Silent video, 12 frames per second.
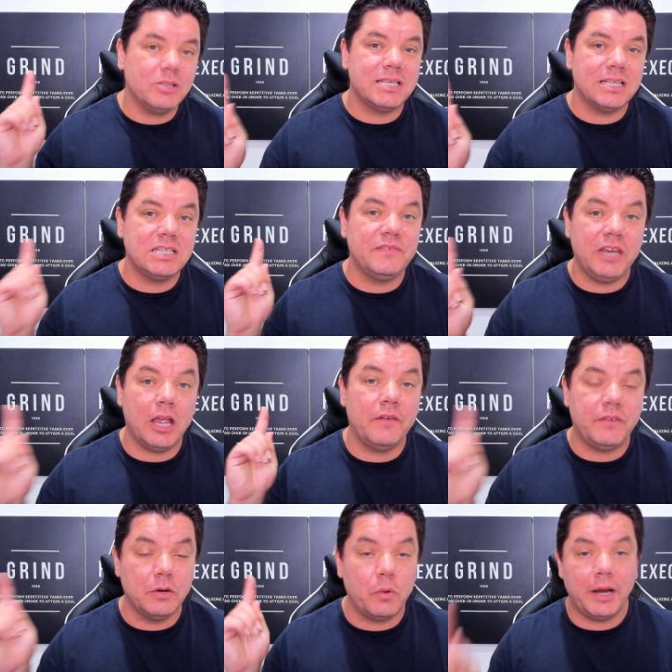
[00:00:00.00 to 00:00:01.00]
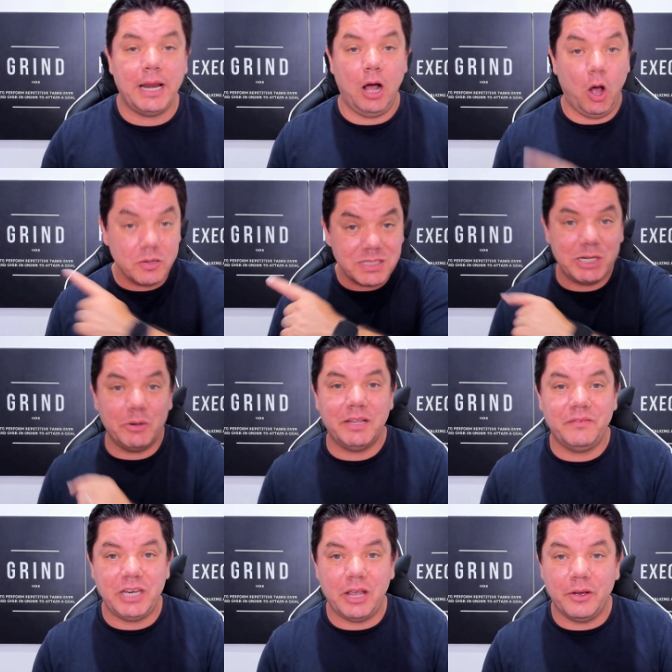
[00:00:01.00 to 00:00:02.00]
onto this video over here right now. I'll see you on
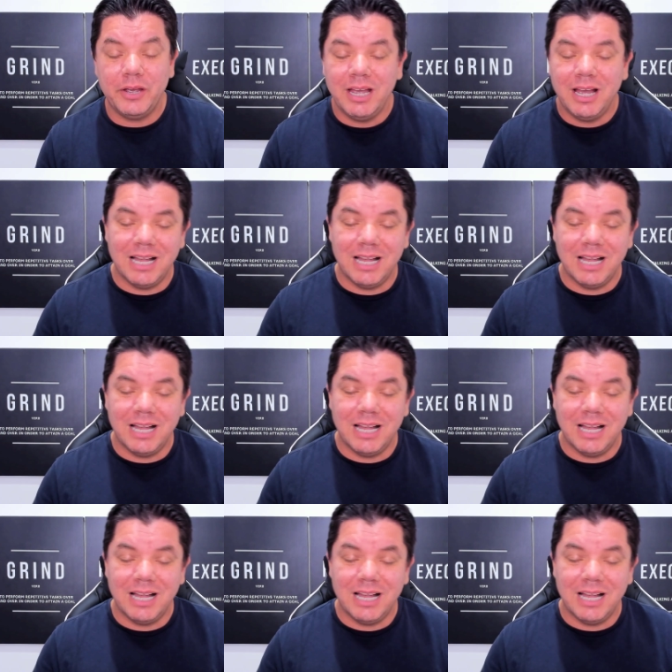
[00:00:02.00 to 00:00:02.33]
the video.